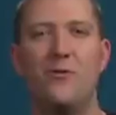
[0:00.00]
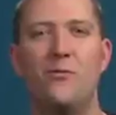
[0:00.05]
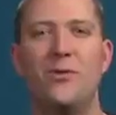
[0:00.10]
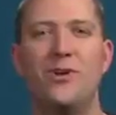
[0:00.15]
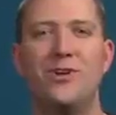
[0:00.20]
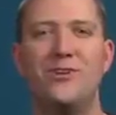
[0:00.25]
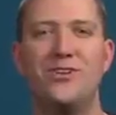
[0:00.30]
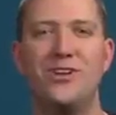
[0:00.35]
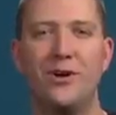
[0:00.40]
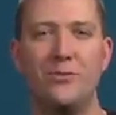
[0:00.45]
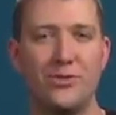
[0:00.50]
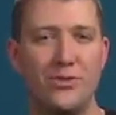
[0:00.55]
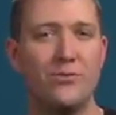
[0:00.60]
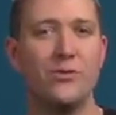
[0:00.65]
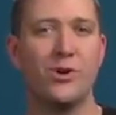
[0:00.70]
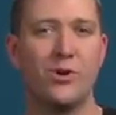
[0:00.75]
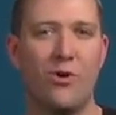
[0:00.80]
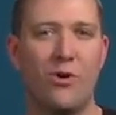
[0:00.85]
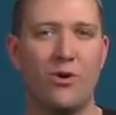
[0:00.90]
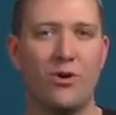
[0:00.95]
When you're done with your
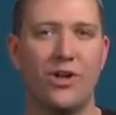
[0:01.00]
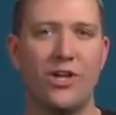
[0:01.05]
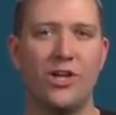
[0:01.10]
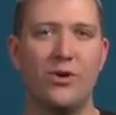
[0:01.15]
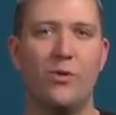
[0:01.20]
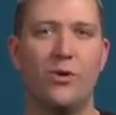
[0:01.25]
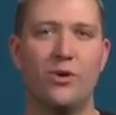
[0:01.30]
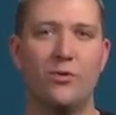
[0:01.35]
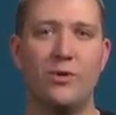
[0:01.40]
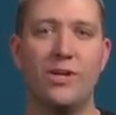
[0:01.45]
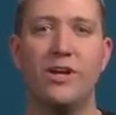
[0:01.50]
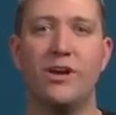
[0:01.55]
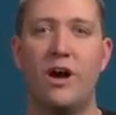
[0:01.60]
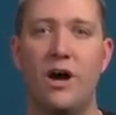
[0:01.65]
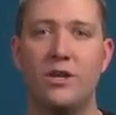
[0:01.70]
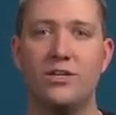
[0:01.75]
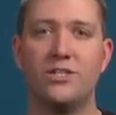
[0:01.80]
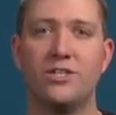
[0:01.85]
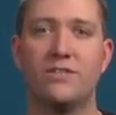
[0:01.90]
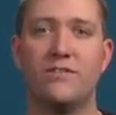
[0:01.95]
recording, you want to be
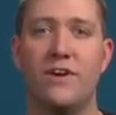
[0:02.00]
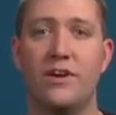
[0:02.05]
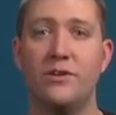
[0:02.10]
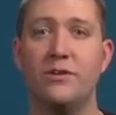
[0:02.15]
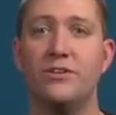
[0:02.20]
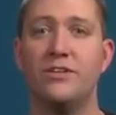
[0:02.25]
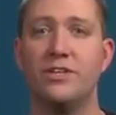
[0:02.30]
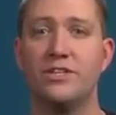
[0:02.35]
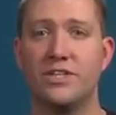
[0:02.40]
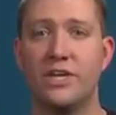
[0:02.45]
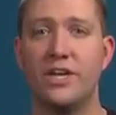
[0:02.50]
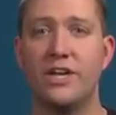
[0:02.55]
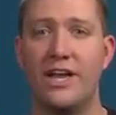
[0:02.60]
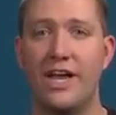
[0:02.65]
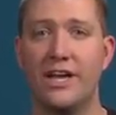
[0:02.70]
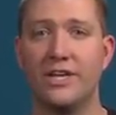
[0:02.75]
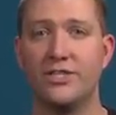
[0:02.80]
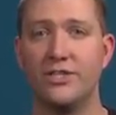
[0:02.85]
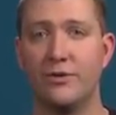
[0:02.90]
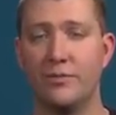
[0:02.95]
conscious of how you
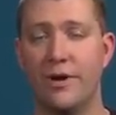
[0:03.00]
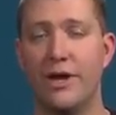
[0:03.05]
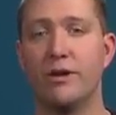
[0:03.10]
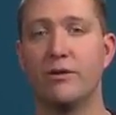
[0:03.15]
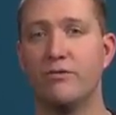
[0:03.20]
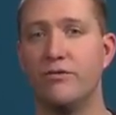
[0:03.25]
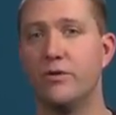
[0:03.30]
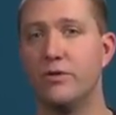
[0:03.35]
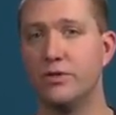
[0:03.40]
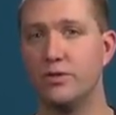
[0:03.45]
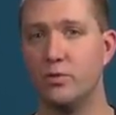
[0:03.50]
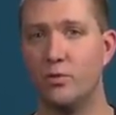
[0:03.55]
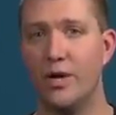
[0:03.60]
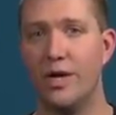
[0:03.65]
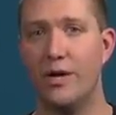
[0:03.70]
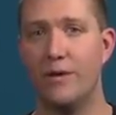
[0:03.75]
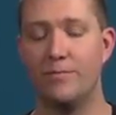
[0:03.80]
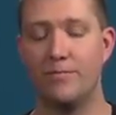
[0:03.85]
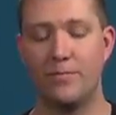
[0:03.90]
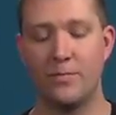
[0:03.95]
disconnect your microphone as
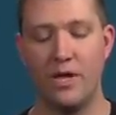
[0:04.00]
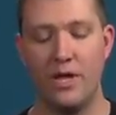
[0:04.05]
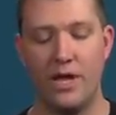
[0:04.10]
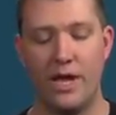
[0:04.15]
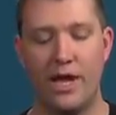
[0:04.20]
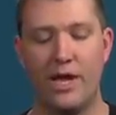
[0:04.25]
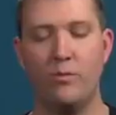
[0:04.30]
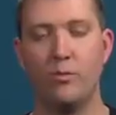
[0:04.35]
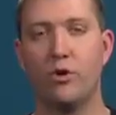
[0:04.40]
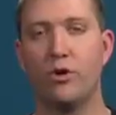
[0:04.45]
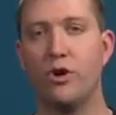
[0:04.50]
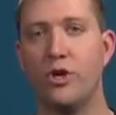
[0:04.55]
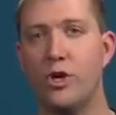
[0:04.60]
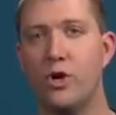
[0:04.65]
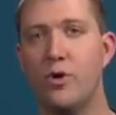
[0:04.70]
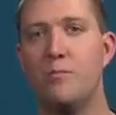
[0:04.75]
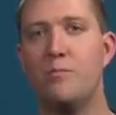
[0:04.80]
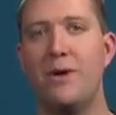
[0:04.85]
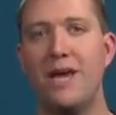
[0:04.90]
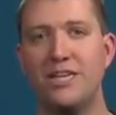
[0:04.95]
well. And we're going to
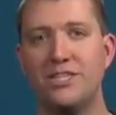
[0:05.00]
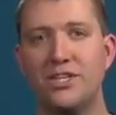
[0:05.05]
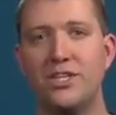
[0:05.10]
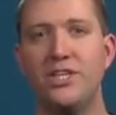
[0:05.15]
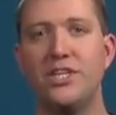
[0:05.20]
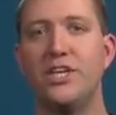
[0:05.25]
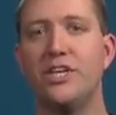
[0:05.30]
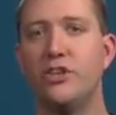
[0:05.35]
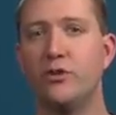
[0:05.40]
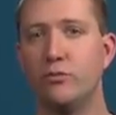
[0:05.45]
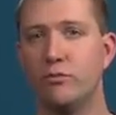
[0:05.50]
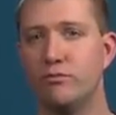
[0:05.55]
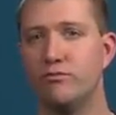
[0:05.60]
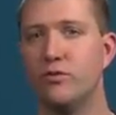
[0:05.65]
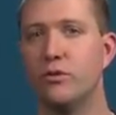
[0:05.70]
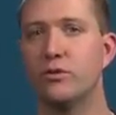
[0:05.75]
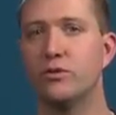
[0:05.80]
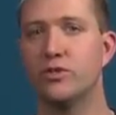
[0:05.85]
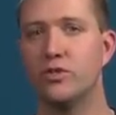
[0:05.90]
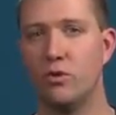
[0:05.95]
go basically in the
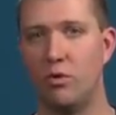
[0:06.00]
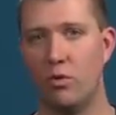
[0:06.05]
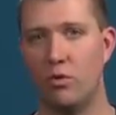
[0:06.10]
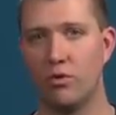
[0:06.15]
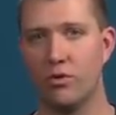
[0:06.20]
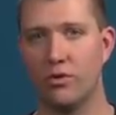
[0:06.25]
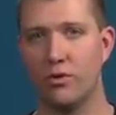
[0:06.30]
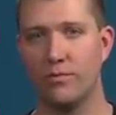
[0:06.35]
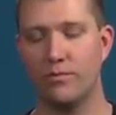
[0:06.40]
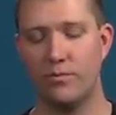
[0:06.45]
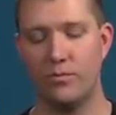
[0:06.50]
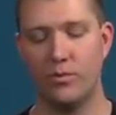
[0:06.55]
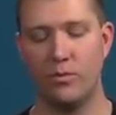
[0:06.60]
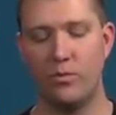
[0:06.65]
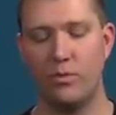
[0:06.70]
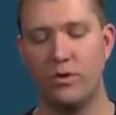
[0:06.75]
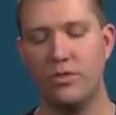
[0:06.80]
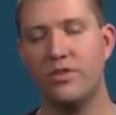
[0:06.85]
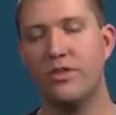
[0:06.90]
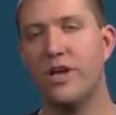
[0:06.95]
reverse order. The
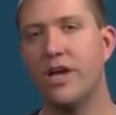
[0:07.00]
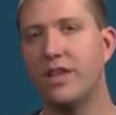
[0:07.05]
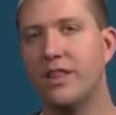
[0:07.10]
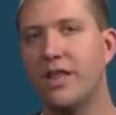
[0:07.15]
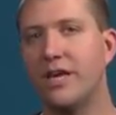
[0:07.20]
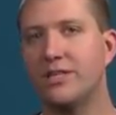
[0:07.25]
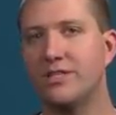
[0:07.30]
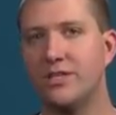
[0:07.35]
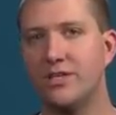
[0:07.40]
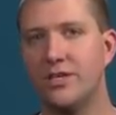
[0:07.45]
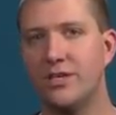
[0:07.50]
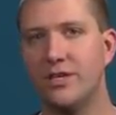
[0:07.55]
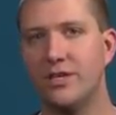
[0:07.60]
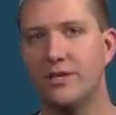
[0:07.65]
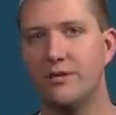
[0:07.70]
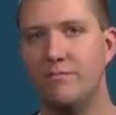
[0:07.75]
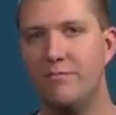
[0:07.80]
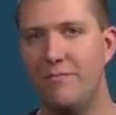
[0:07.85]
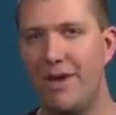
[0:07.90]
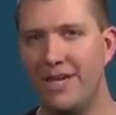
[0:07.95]
one thing I'd like
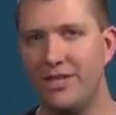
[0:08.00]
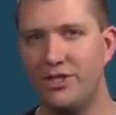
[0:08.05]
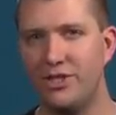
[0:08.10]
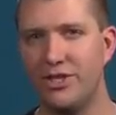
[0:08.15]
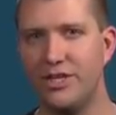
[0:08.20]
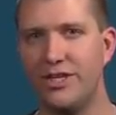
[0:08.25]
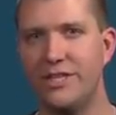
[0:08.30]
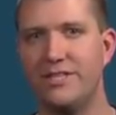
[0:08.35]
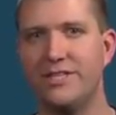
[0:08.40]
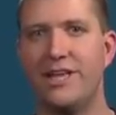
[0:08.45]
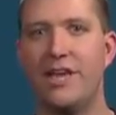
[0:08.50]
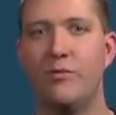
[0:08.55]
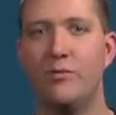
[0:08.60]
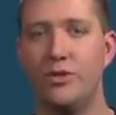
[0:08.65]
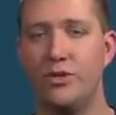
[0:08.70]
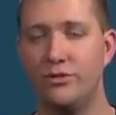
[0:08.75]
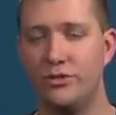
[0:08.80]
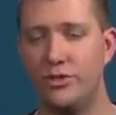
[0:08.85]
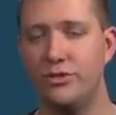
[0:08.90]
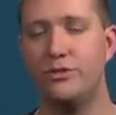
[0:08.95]
to mention is that
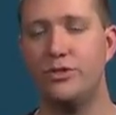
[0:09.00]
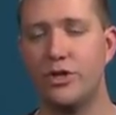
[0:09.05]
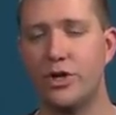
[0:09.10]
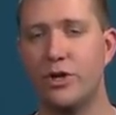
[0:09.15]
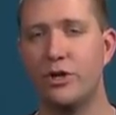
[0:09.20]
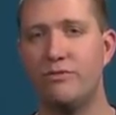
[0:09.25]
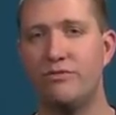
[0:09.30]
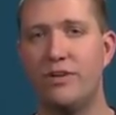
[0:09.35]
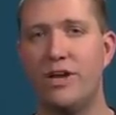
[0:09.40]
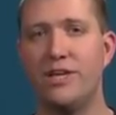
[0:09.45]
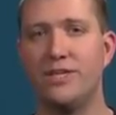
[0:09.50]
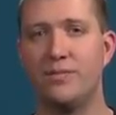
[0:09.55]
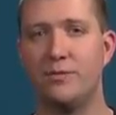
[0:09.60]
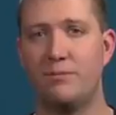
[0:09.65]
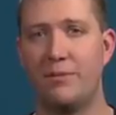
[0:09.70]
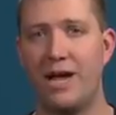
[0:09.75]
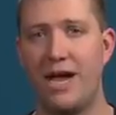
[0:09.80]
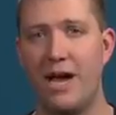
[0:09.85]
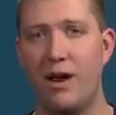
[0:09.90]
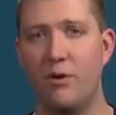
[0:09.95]
when you do shut off
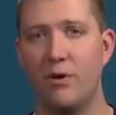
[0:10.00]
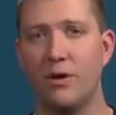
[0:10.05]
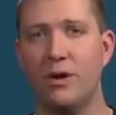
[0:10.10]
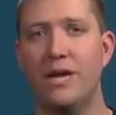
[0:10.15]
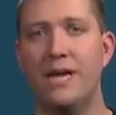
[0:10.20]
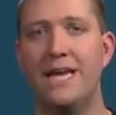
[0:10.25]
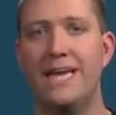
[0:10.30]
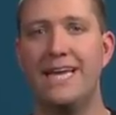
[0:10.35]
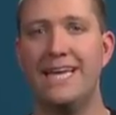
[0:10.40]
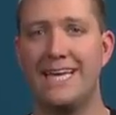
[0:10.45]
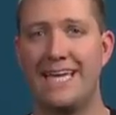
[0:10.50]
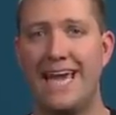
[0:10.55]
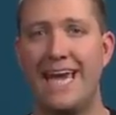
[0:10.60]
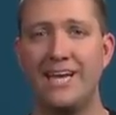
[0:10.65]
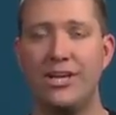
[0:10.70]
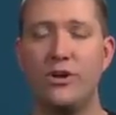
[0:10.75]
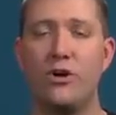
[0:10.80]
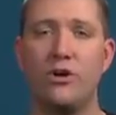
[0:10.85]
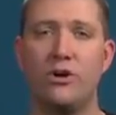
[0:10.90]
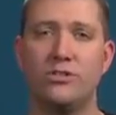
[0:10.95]
phantom power, it
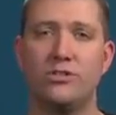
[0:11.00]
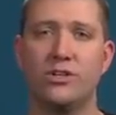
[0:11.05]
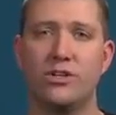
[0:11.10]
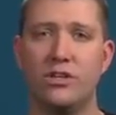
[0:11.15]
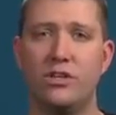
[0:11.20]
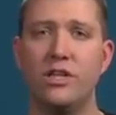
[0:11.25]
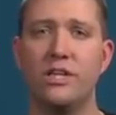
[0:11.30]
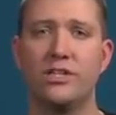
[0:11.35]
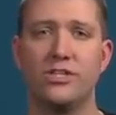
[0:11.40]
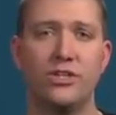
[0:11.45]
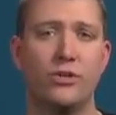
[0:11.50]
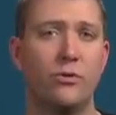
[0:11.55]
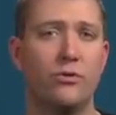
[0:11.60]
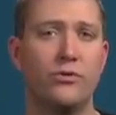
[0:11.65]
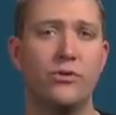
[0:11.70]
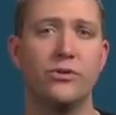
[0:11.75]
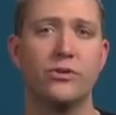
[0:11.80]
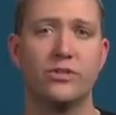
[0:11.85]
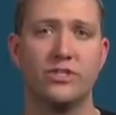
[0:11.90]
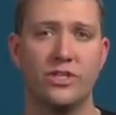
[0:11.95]
can cause a click to go
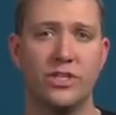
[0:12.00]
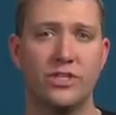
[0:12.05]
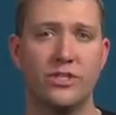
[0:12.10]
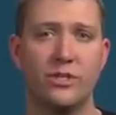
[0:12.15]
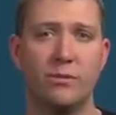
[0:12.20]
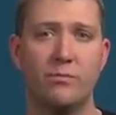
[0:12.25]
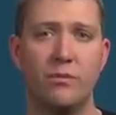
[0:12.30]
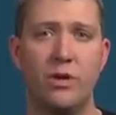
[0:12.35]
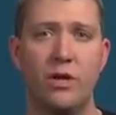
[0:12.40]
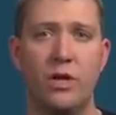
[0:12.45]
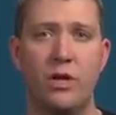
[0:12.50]
through your system.